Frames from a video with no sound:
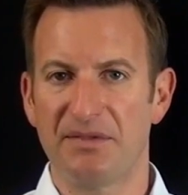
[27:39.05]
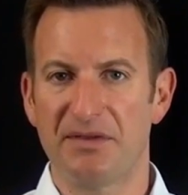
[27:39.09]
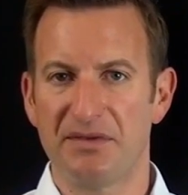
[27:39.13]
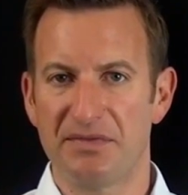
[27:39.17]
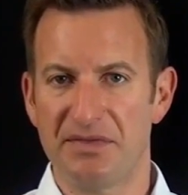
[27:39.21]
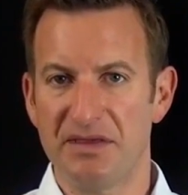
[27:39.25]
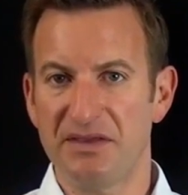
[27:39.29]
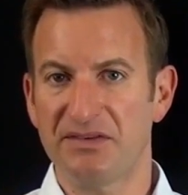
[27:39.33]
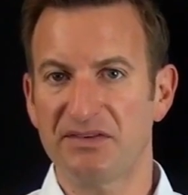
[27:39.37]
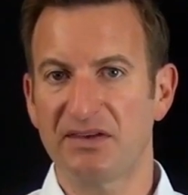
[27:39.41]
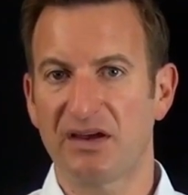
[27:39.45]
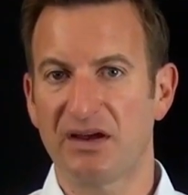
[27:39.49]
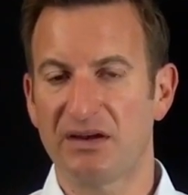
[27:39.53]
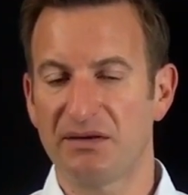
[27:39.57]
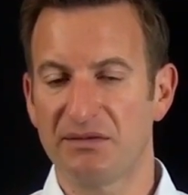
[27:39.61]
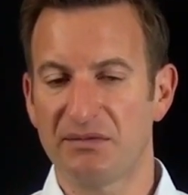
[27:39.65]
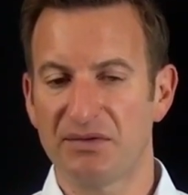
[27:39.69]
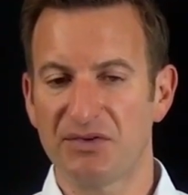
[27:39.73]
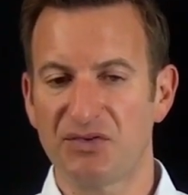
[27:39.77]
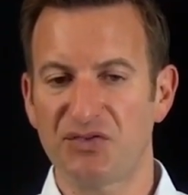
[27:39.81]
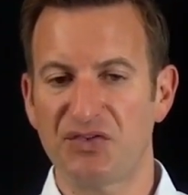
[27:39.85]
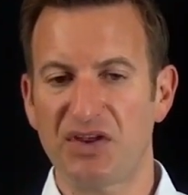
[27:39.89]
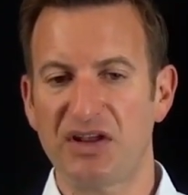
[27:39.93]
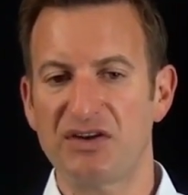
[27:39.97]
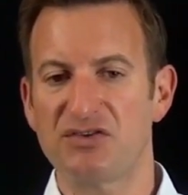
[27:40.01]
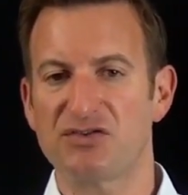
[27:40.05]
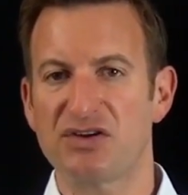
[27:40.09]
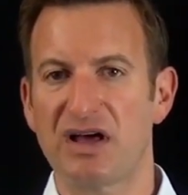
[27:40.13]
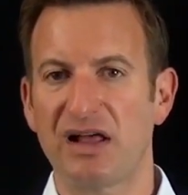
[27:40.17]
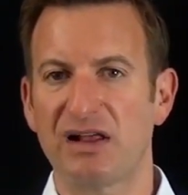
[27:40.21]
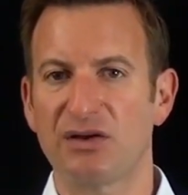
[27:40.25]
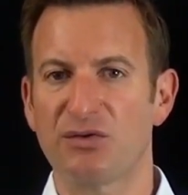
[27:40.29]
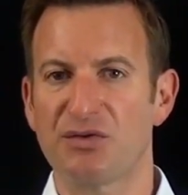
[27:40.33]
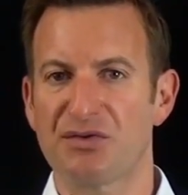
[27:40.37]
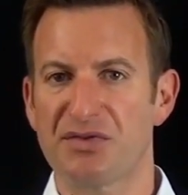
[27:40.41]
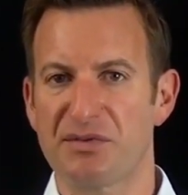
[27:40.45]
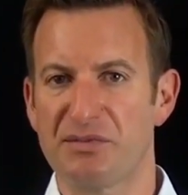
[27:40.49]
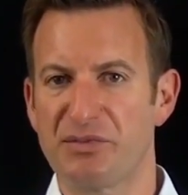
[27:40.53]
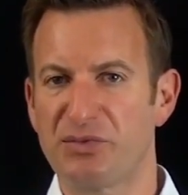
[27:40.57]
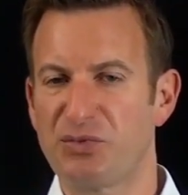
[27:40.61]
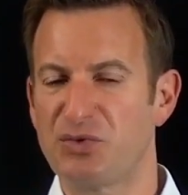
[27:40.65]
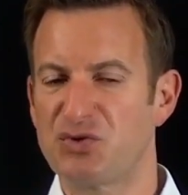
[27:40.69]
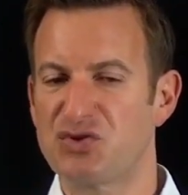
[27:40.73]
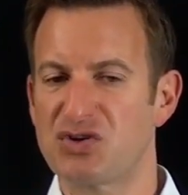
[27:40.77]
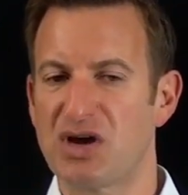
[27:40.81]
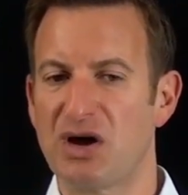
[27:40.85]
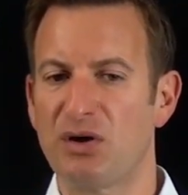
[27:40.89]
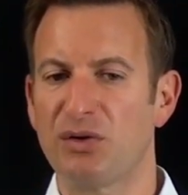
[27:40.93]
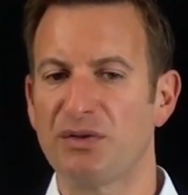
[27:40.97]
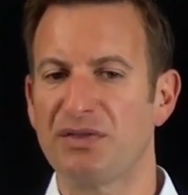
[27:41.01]
These are standard algorithms
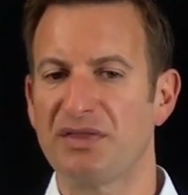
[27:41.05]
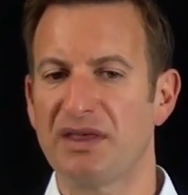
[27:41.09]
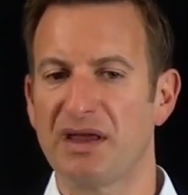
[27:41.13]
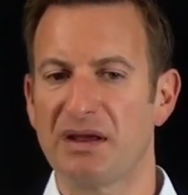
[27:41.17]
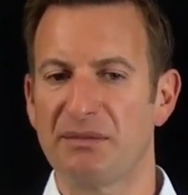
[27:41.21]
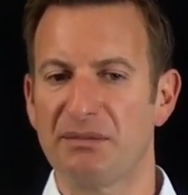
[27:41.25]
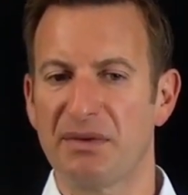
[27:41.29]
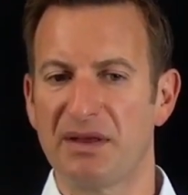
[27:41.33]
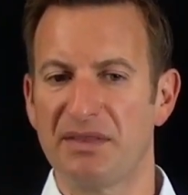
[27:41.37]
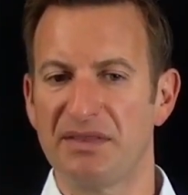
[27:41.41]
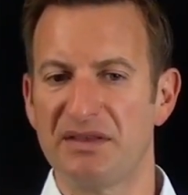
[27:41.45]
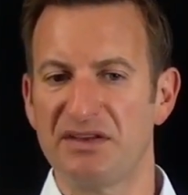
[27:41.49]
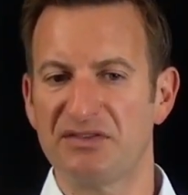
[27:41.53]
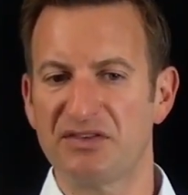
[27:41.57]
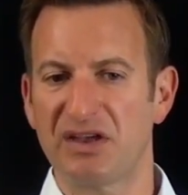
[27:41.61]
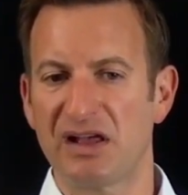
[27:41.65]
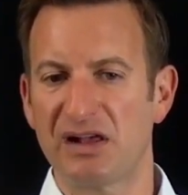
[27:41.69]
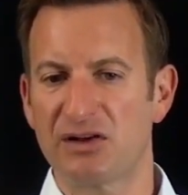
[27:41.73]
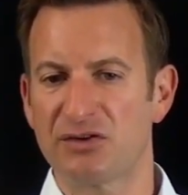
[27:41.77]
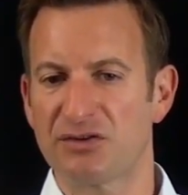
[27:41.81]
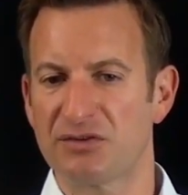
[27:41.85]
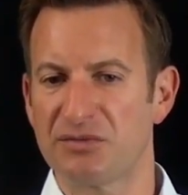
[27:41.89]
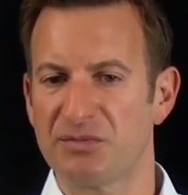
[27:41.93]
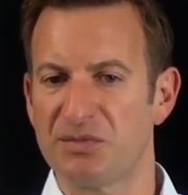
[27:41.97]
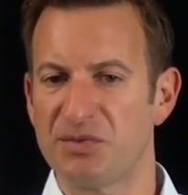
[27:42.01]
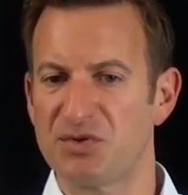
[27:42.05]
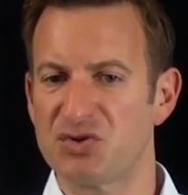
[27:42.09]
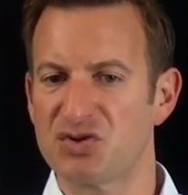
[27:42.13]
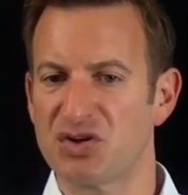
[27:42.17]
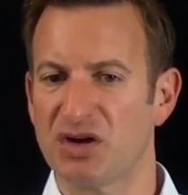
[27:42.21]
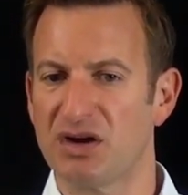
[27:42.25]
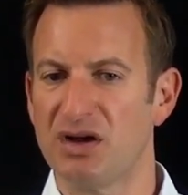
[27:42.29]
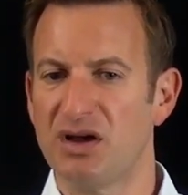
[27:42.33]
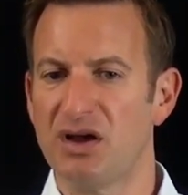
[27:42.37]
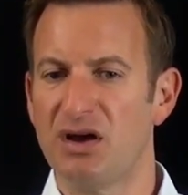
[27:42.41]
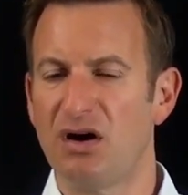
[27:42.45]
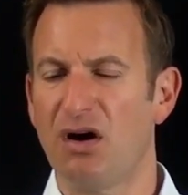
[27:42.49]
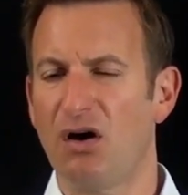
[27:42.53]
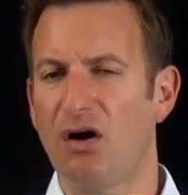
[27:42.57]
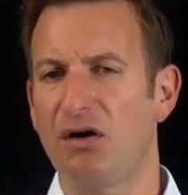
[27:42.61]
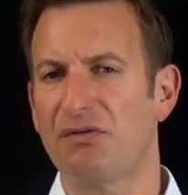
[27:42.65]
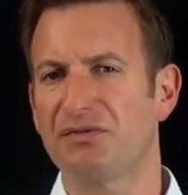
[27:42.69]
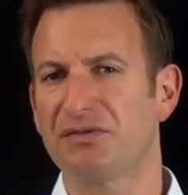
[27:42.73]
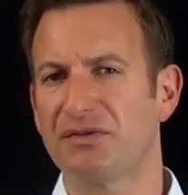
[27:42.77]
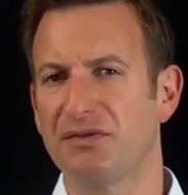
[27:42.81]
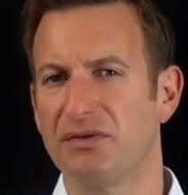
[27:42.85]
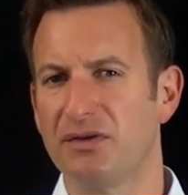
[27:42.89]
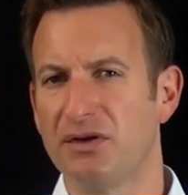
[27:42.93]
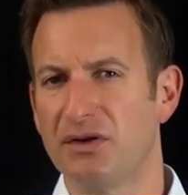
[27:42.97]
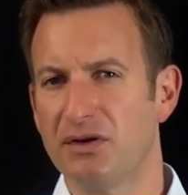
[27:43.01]
which are out there, but these are algorithms which are
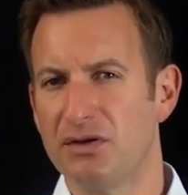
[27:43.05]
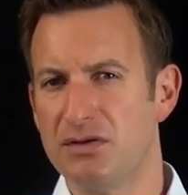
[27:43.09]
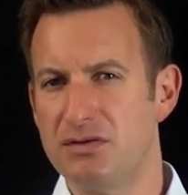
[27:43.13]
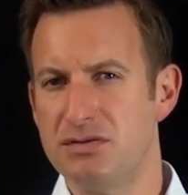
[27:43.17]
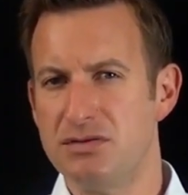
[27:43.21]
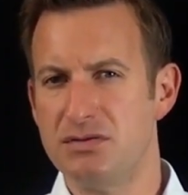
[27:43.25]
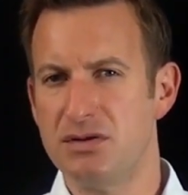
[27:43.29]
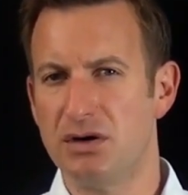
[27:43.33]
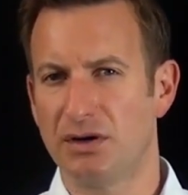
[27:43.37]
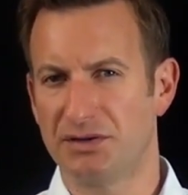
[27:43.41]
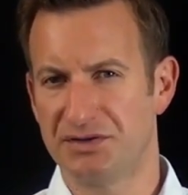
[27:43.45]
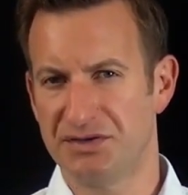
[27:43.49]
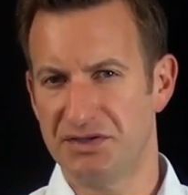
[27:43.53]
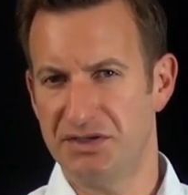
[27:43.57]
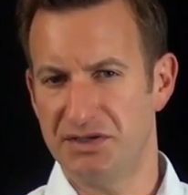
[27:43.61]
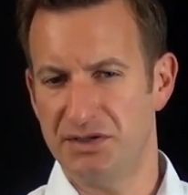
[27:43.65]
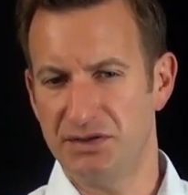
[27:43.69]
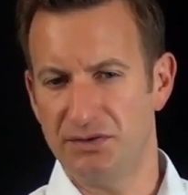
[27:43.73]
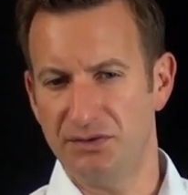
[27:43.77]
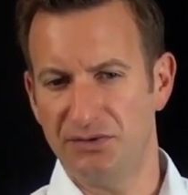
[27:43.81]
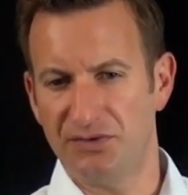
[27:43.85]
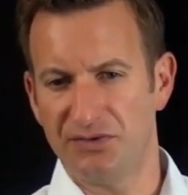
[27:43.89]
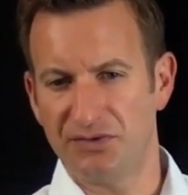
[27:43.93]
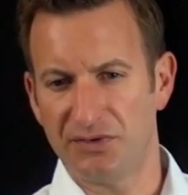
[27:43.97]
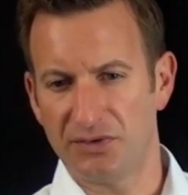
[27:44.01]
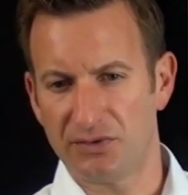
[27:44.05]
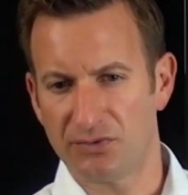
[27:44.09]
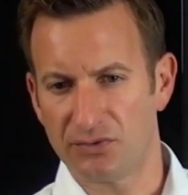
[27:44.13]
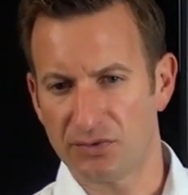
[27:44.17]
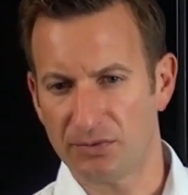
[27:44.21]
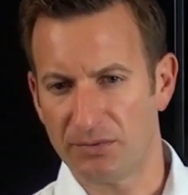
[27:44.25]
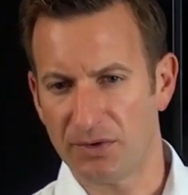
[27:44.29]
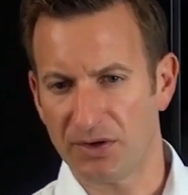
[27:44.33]
often not used in robotics.